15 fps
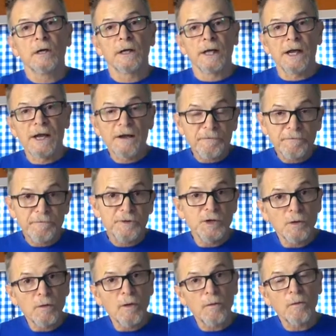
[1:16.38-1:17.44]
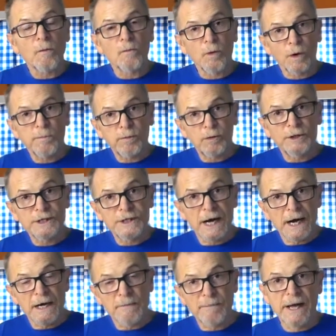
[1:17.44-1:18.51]
if you were
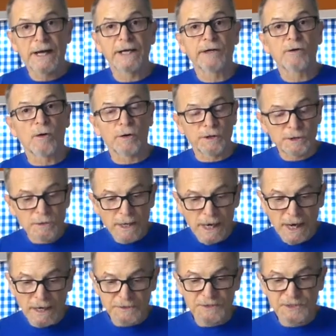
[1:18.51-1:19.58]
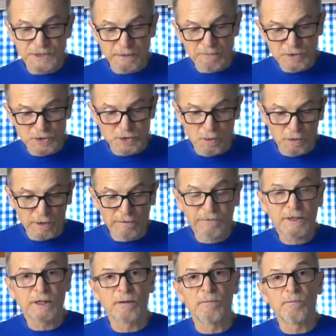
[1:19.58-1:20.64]
pre-diabetic or you had some sort
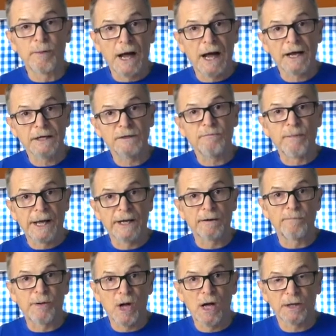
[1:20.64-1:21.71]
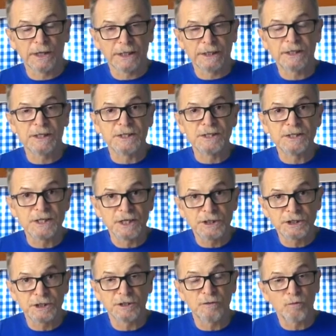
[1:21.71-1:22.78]
of combined metabolic
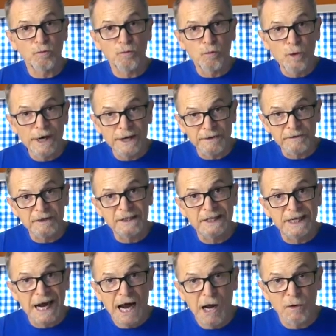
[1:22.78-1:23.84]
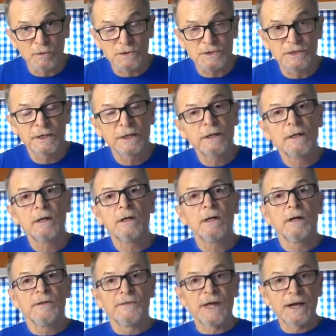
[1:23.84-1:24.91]
condition with gout,
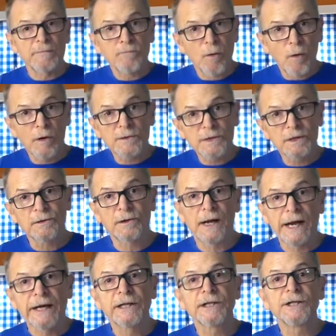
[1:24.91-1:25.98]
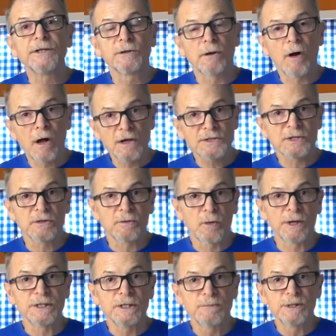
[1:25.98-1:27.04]
then more than likely you're also
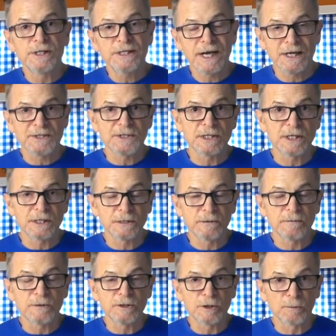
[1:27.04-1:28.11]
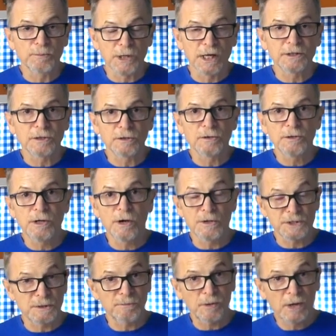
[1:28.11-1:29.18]
going to be testing your blood
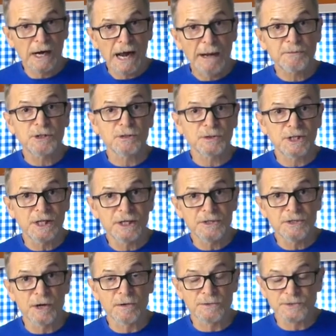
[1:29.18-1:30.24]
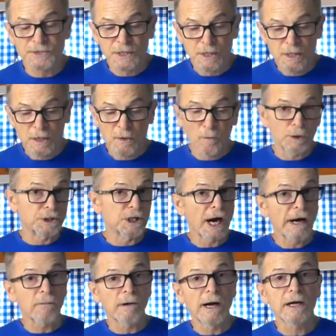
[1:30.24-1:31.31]
glucose and perhaps your ketones, which
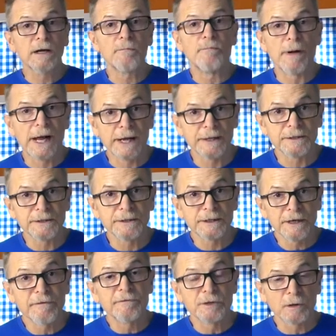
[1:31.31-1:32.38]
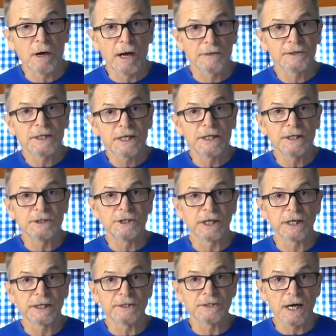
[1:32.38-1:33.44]
I recommend if you're on the
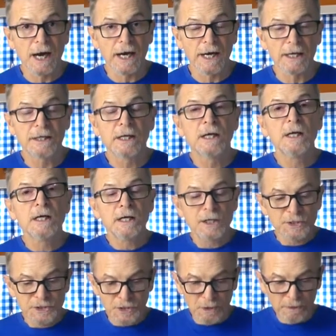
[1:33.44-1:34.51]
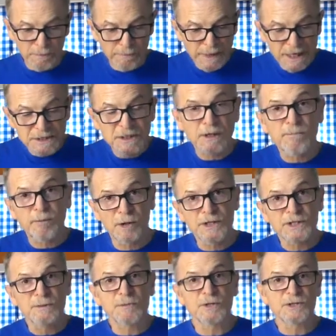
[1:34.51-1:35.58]
ketogenic diet. So the basic
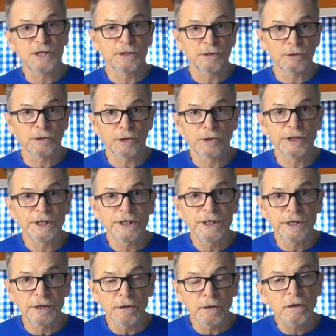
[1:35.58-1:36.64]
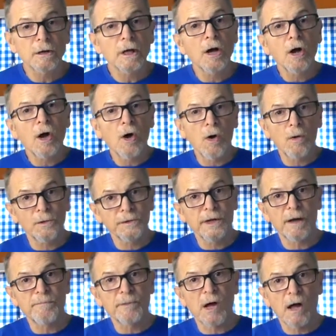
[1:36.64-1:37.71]
principles that you're learning here hold
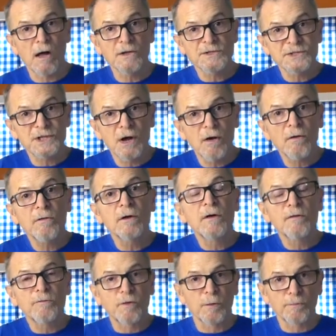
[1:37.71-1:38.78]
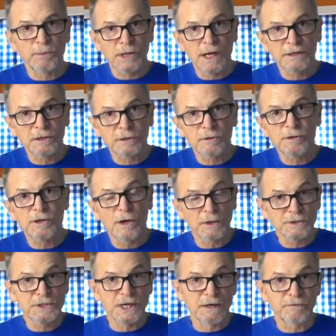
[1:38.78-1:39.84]
up also for blood
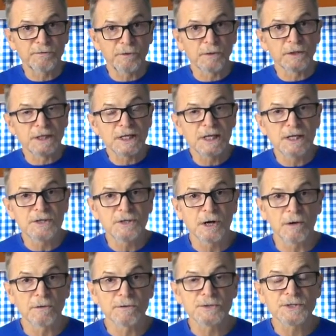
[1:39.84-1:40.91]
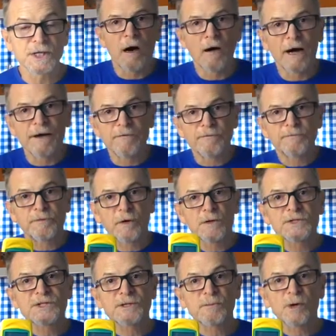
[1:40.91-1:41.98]
glucose and for the ketones. All right,
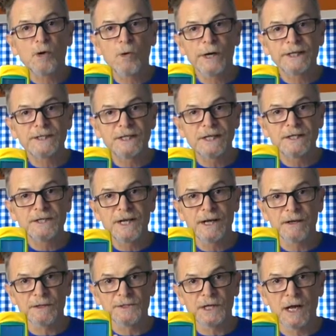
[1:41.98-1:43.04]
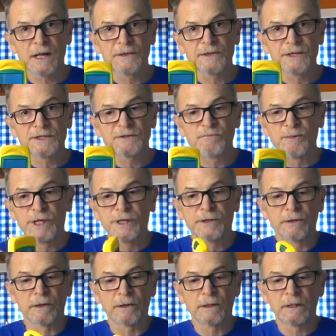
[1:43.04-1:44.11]
first some quick details on this
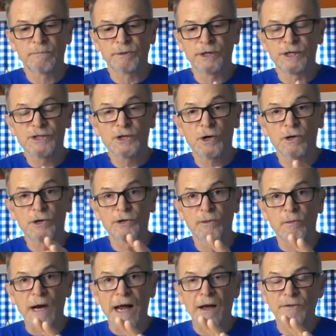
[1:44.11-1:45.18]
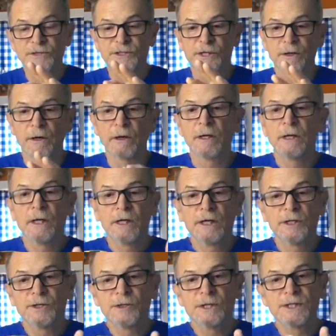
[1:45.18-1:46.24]
meter. I'm gonna turn it around here.
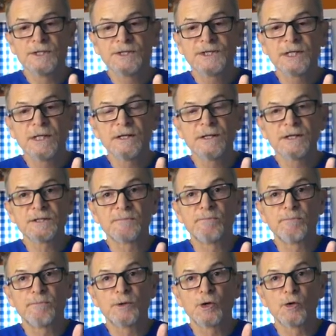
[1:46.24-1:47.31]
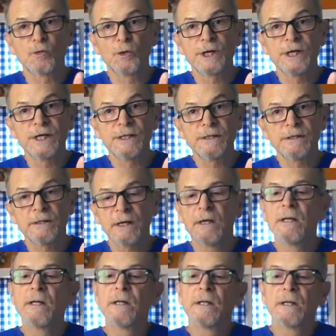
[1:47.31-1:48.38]
You can see this green
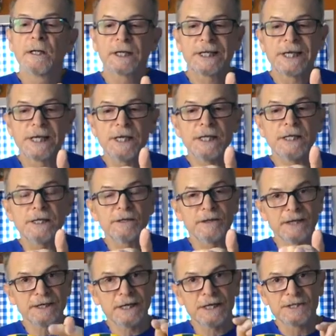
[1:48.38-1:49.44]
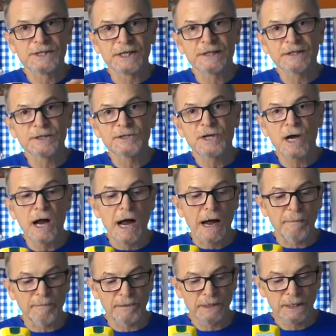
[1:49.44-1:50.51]
key that is at the
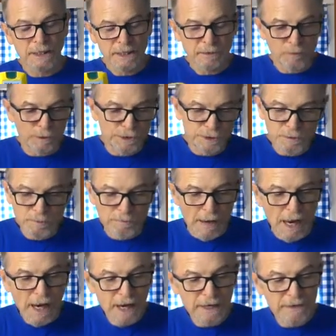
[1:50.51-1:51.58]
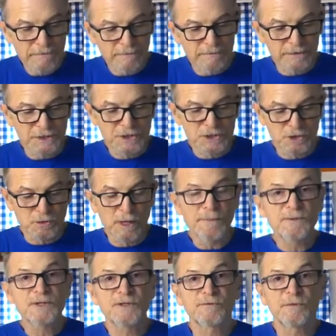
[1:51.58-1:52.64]
top. When you buy the
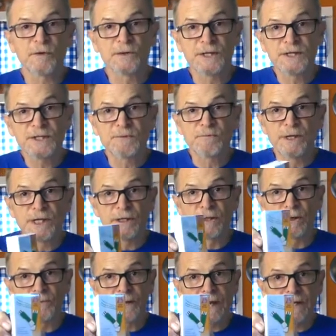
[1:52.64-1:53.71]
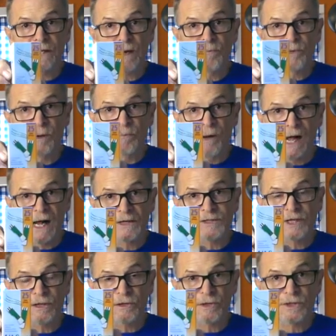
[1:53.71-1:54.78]
strips for this meter, they come in a box
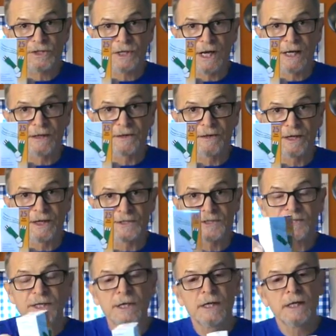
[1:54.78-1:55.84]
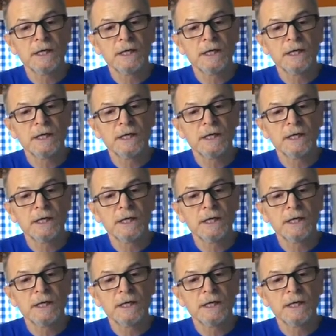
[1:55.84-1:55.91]
that looks like this.